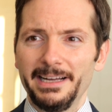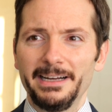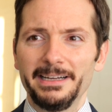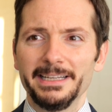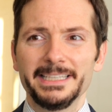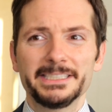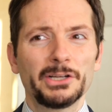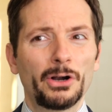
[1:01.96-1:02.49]

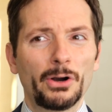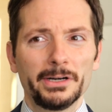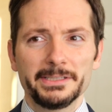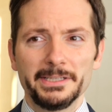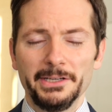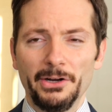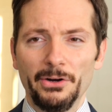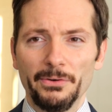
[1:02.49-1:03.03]
Uh, it's hard
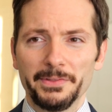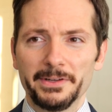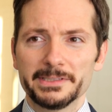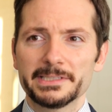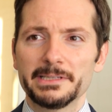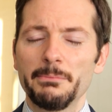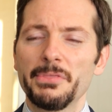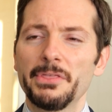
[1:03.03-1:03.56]
to know.
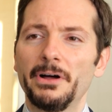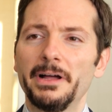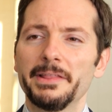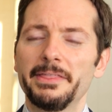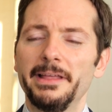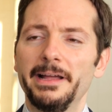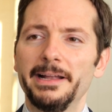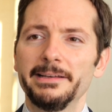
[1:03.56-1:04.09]
There's some
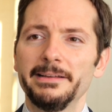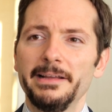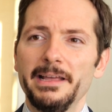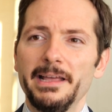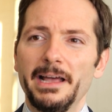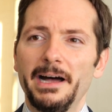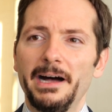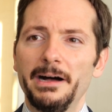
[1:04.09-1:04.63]
thought that
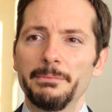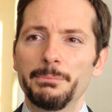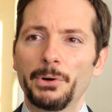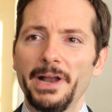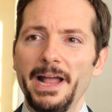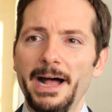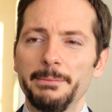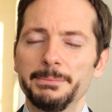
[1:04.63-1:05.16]
uh,
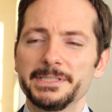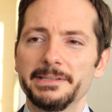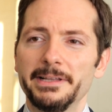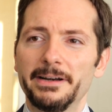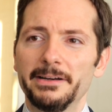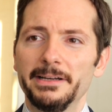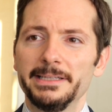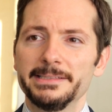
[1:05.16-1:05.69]
perhaps
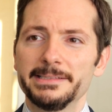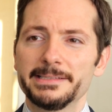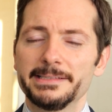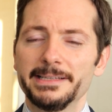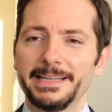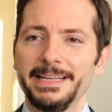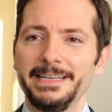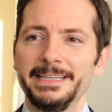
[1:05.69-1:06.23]
there is,
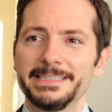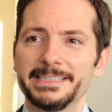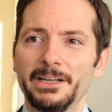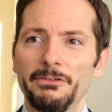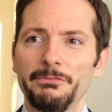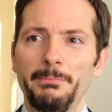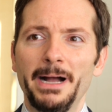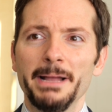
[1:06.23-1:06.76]
the kidney
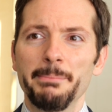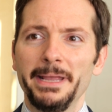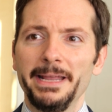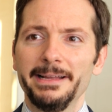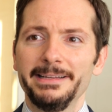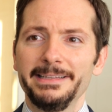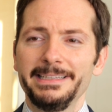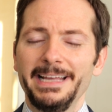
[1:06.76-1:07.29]
itself might
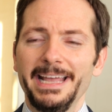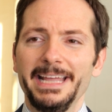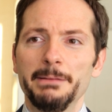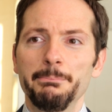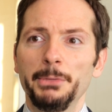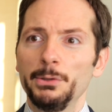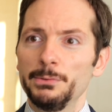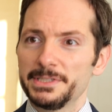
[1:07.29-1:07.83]
be an
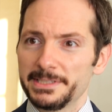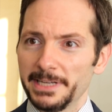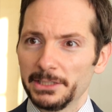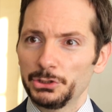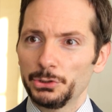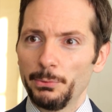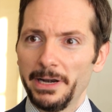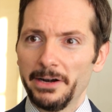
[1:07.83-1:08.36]
immune
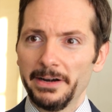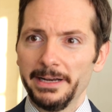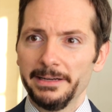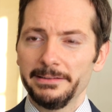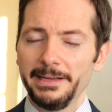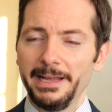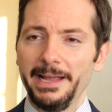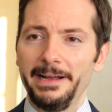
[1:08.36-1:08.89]
sanctuary
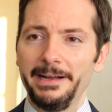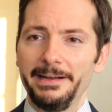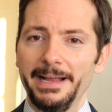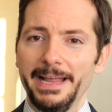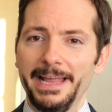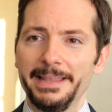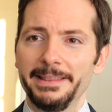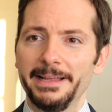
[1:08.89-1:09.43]
uh,
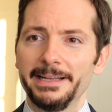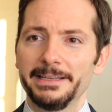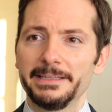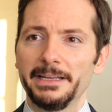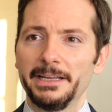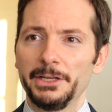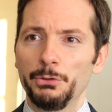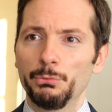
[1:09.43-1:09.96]
and
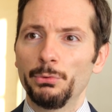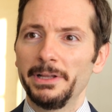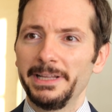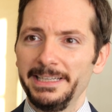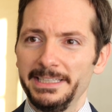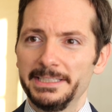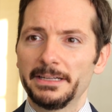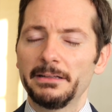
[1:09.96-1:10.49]
that uh, you
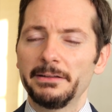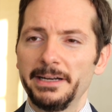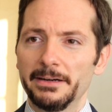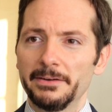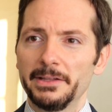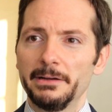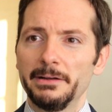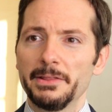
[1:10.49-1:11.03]
really need to
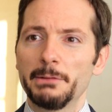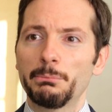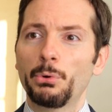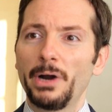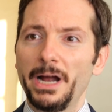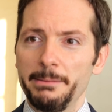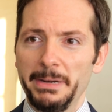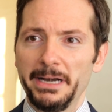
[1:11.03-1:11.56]
clear the, the
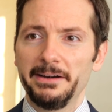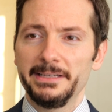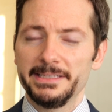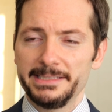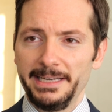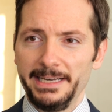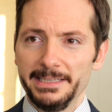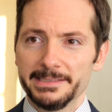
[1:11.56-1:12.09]
primary
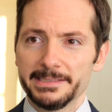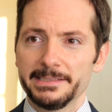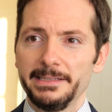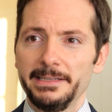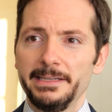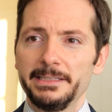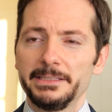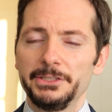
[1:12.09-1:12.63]
disease
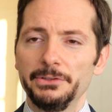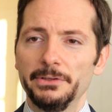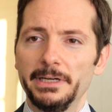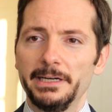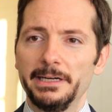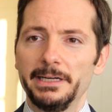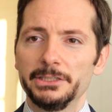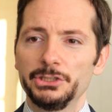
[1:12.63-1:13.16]
to
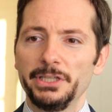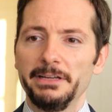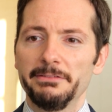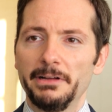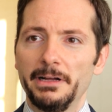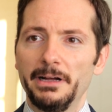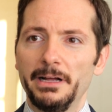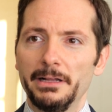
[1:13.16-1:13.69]
achieve
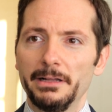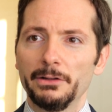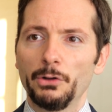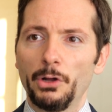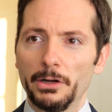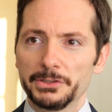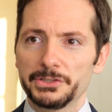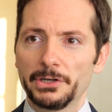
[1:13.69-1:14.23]
a, a
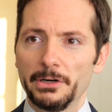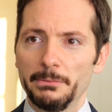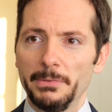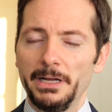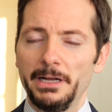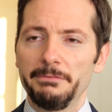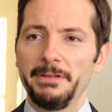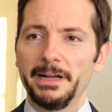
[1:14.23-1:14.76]
long-term
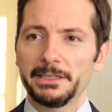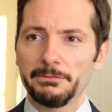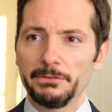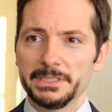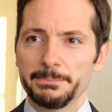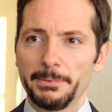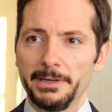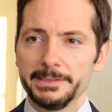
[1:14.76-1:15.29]
effective
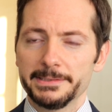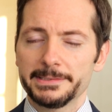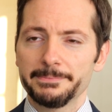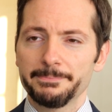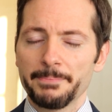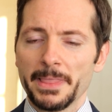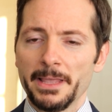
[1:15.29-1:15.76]
response.